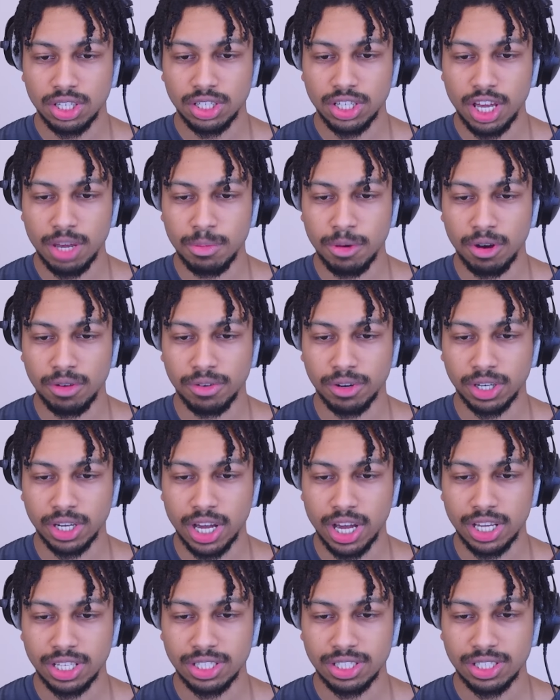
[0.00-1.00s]
Game over,
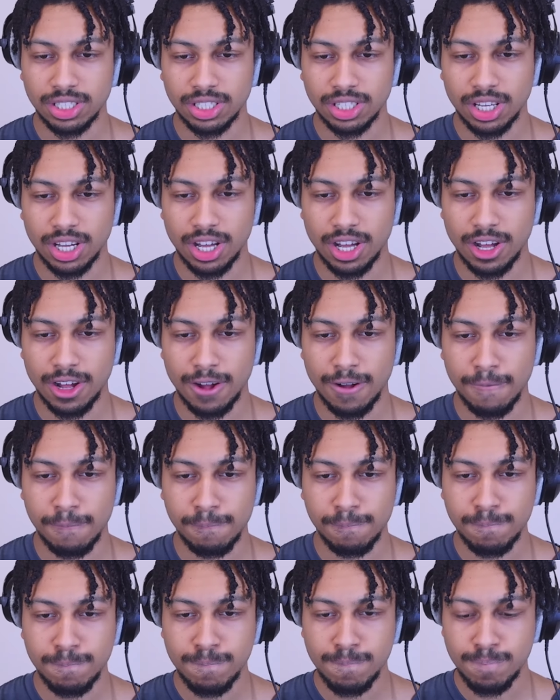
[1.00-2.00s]
guys.
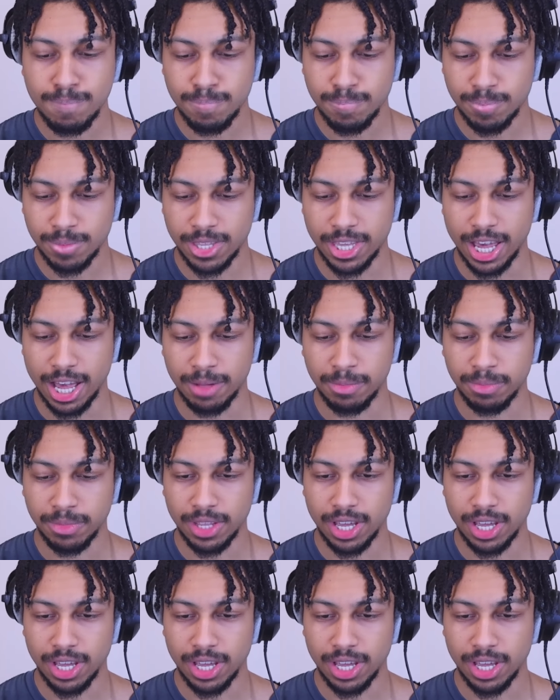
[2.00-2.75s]
Yeah,